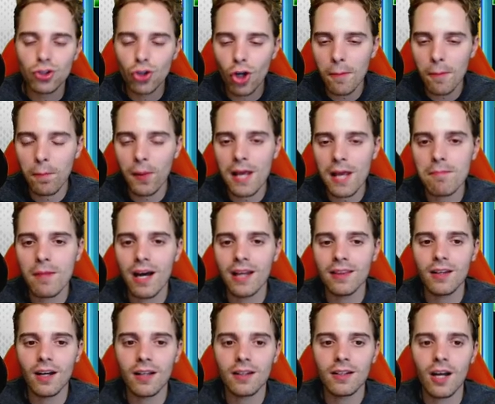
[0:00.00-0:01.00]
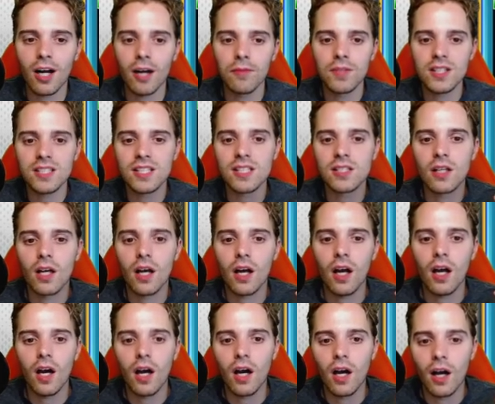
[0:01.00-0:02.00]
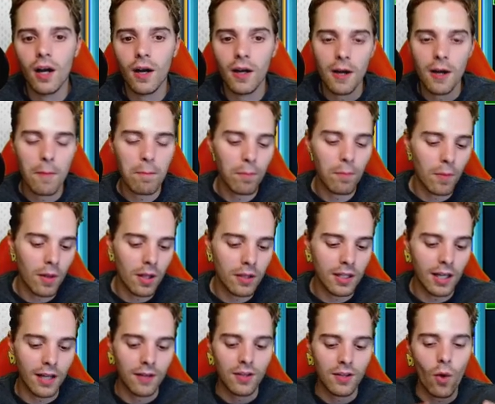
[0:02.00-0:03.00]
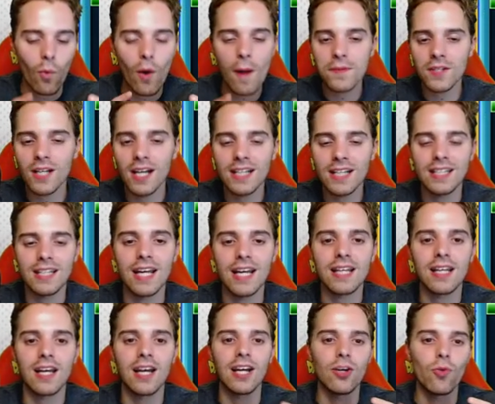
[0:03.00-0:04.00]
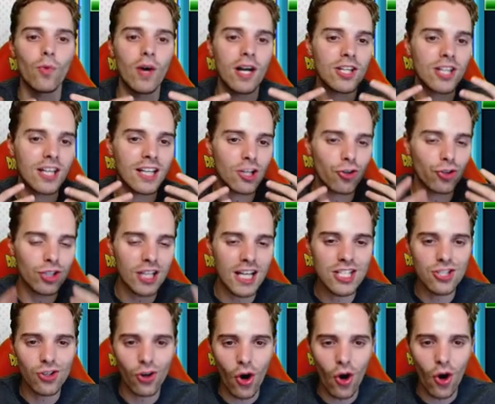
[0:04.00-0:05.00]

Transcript: yourplaymat.com. This is a, a, a yeah, a website that uh, where you can create your